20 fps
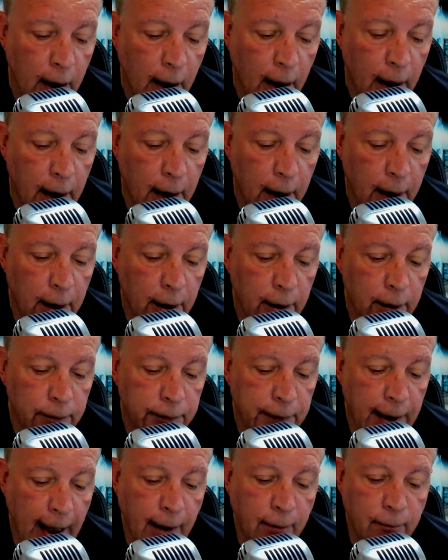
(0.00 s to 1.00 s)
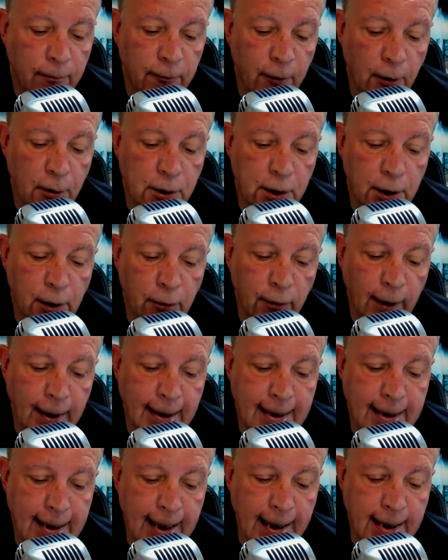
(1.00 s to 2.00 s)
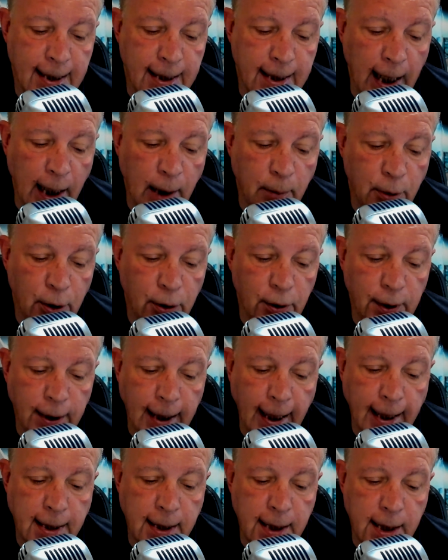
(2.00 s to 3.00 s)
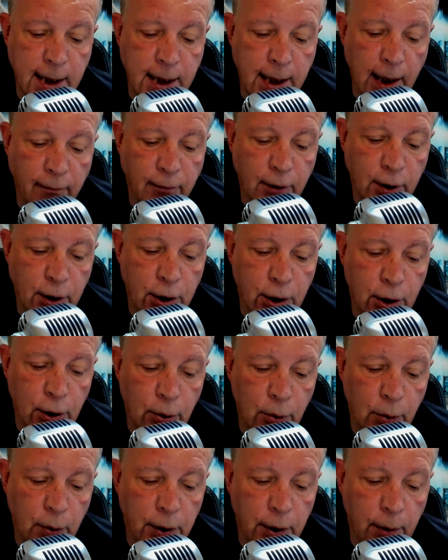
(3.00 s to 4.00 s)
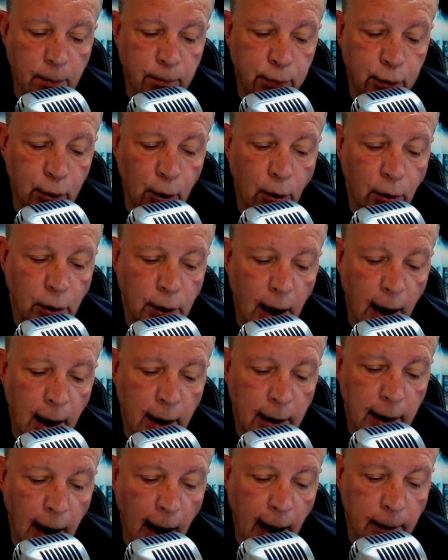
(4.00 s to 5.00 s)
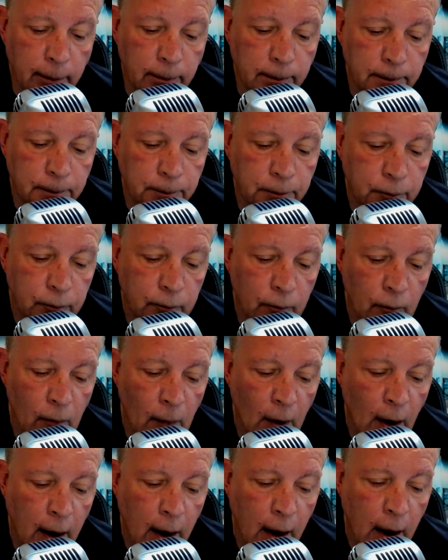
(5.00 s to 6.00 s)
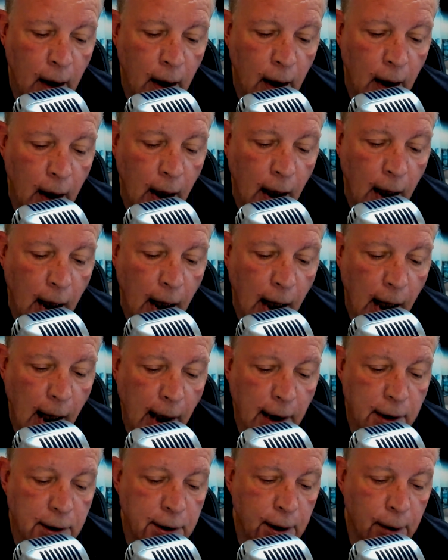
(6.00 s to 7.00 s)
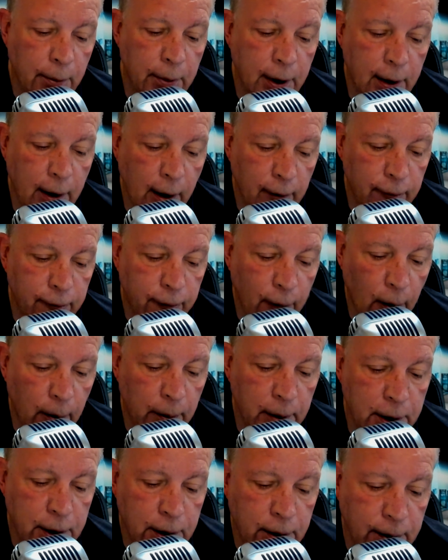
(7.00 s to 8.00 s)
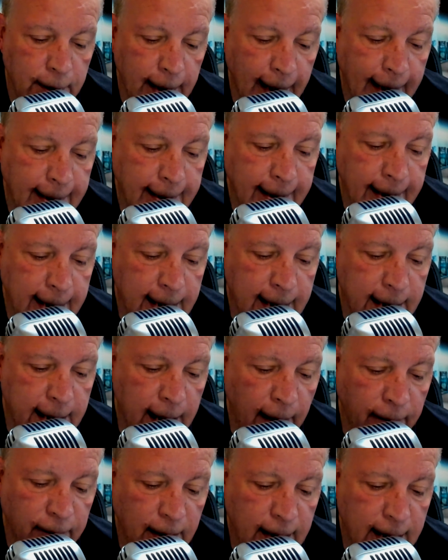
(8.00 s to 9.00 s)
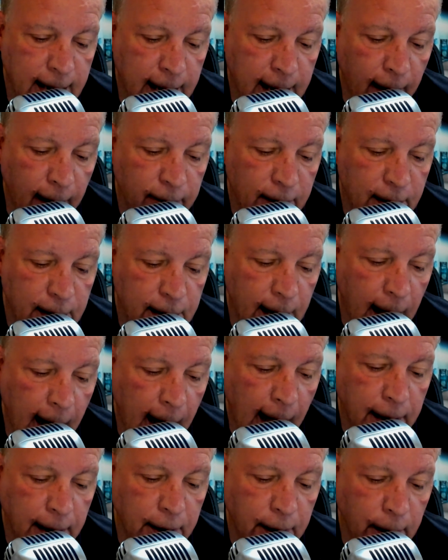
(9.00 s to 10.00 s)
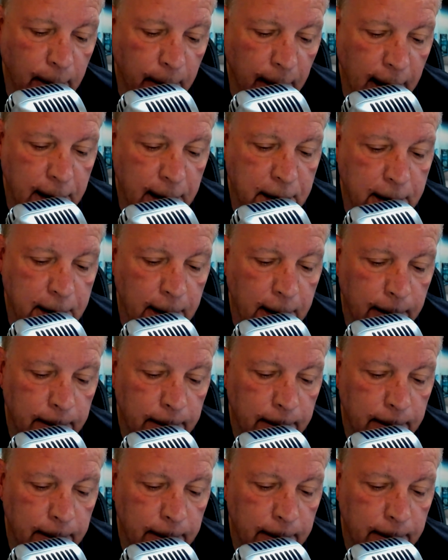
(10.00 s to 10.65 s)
That version of Renaissance debuted in 1972 with the Prologue album. And so we cut forward to 1977's Out of the Mist,